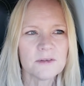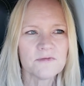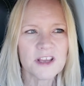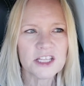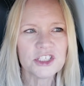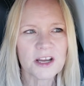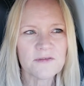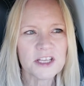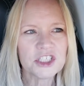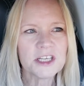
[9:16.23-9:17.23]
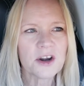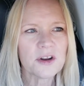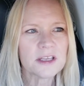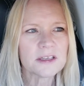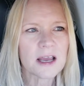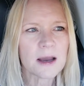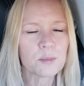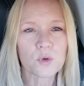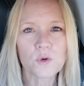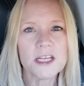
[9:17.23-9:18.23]
veg a vegetarian uh,
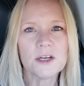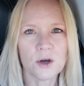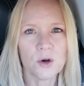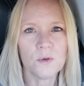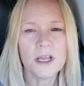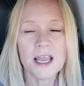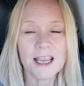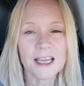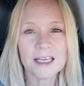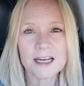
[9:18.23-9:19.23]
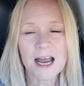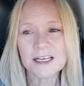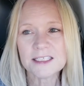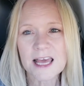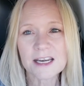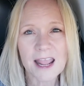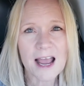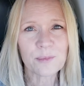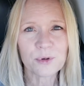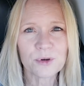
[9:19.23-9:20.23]
burrito and I just had an
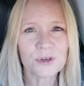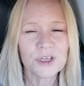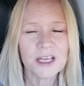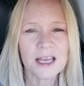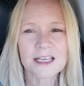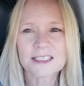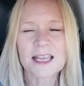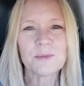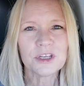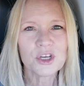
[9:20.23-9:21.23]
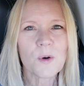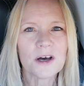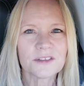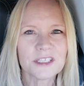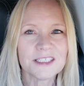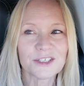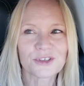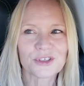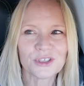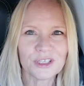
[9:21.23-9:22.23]
apple because I am going to go out to
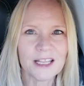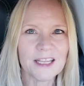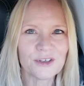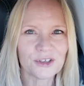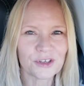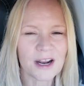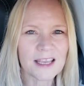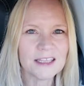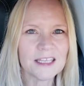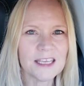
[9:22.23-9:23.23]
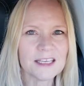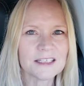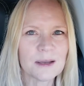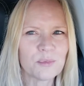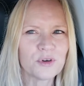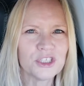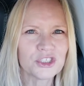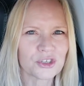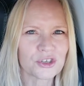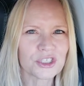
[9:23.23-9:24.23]
dinner later I think I'm pretty
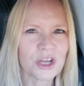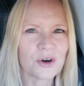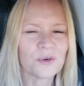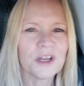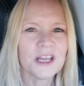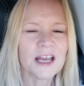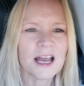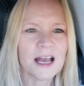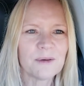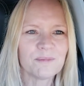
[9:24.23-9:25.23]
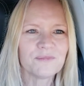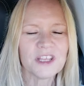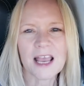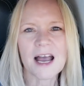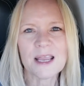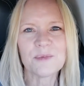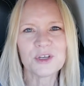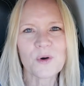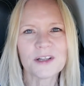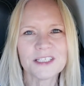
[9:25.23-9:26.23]
sure so um, yeah I am going
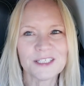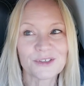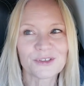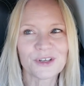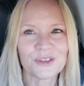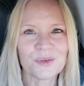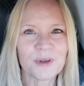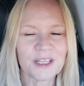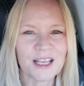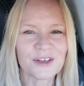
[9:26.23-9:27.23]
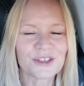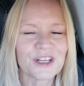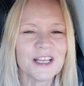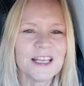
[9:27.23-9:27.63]
to go out to dinner a little bit later